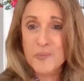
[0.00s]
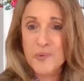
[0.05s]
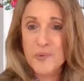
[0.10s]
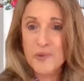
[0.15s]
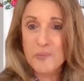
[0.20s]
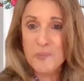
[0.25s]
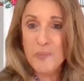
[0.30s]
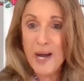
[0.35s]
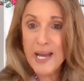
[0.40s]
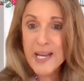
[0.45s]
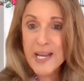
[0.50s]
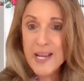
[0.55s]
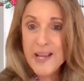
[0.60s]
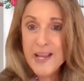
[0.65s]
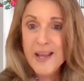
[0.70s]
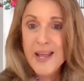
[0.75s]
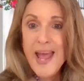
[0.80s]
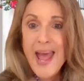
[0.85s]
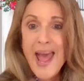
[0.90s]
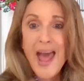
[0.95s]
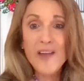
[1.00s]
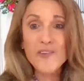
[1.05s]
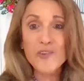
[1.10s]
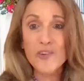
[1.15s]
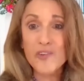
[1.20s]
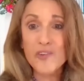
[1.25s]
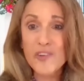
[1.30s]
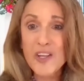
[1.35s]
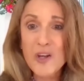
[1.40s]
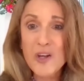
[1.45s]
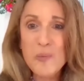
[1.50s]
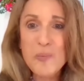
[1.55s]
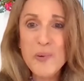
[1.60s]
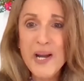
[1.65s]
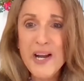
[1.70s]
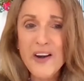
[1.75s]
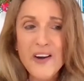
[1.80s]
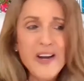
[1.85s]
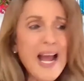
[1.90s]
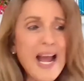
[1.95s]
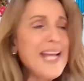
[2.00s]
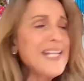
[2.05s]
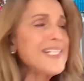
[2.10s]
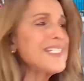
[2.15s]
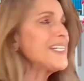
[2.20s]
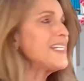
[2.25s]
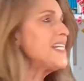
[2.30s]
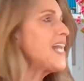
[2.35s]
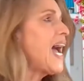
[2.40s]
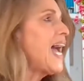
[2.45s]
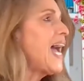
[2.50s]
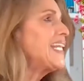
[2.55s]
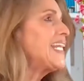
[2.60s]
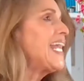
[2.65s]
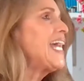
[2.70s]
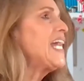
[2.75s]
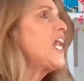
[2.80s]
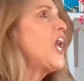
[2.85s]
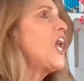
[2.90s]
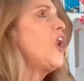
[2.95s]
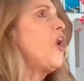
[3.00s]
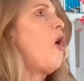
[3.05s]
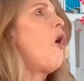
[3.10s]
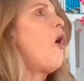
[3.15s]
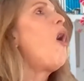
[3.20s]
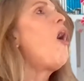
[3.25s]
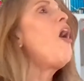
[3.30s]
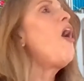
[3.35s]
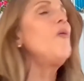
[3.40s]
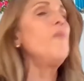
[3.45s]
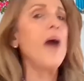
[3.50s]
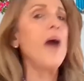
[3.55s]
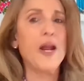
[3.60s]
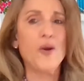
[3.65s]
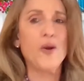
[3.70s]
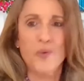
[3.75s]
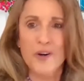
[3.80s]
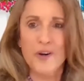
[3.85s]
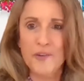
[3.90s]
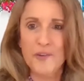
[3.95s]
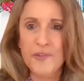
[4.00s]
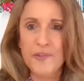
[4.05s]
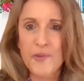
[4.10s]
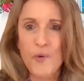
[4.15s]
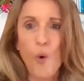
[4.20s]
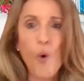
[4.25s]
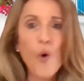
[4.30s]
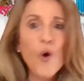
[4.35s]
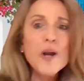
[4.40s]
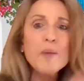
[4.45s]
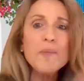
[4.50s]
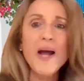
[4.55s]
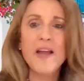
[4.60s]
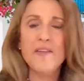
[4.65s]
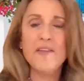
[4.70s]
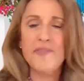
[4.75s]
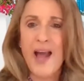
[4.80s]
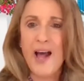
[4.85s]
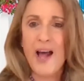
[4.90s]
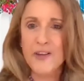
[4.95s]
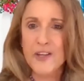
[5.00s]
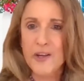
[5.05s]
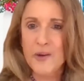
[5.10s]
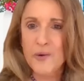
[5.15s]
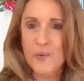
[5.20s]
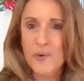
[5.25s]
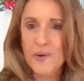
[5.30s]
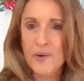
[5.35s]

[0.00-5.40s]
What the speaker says: with money. As a single parent, I did not get at all my worth or my value.